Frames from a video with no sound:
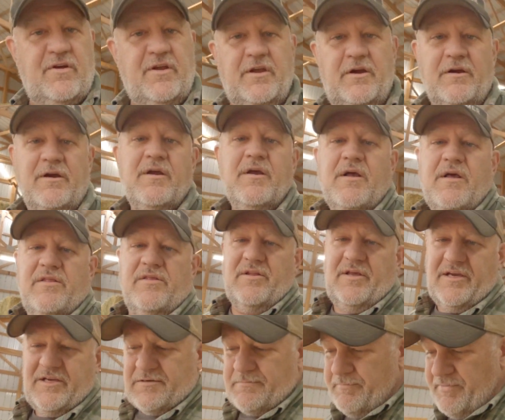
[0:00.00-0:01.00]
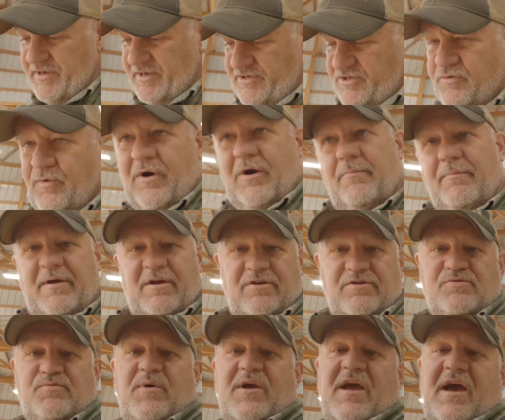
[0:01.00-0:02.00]
here. The last big square
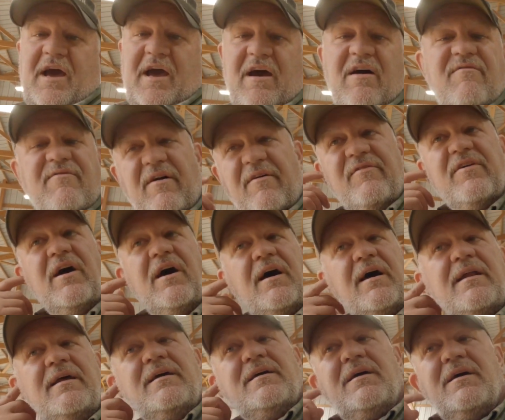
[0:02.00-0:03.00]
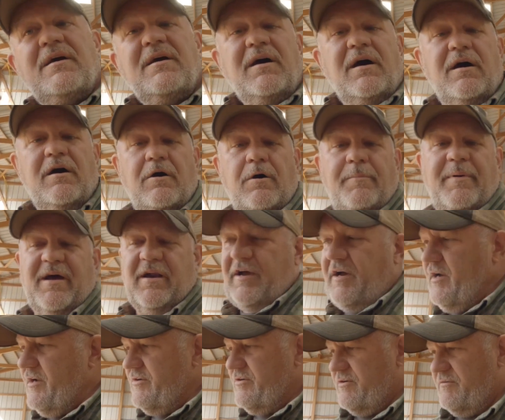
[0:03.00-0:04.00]
bales we have. I've got about
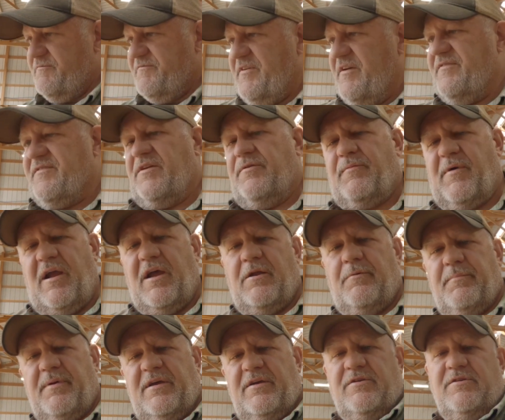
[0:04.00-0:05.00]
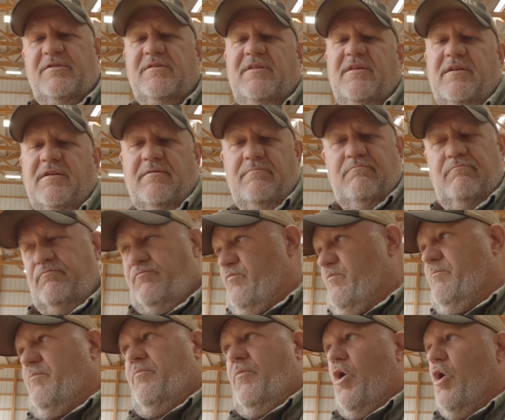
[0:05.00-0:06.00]
150 round bales that
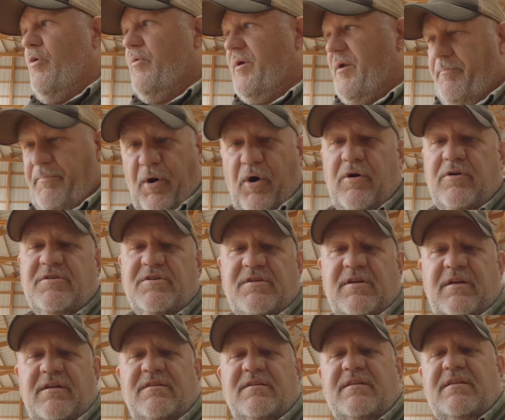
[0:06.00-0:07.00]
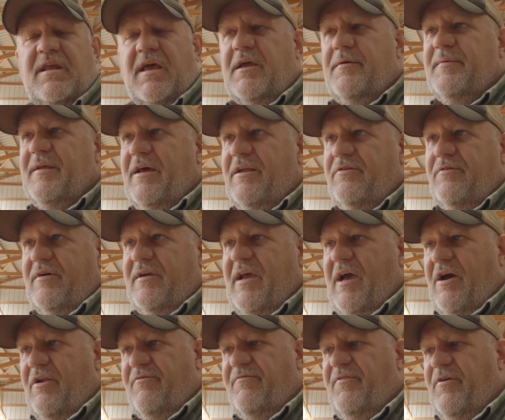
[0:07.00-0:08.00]
already purchased. I take them down to a
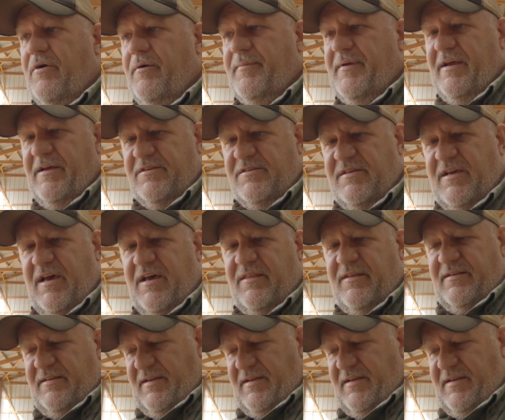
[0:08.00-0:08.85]
cattle farm down south of